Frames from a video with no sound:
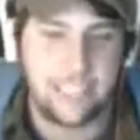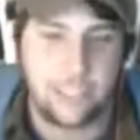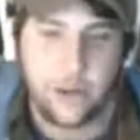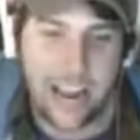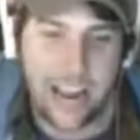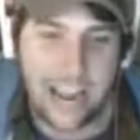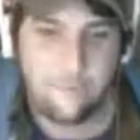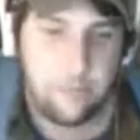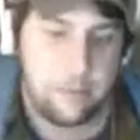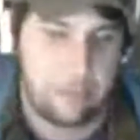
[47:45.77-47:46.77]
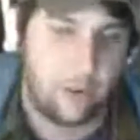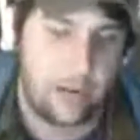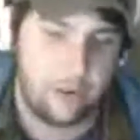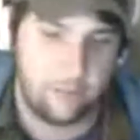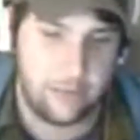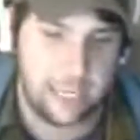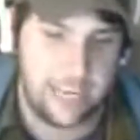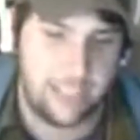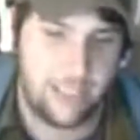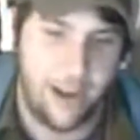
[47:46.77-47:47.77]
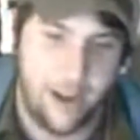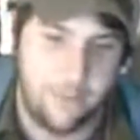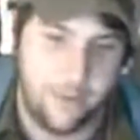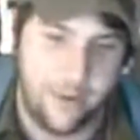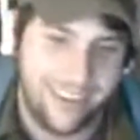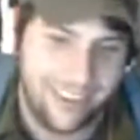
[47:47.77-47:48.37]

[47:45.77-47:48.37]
that's what I have on my background on my desktop.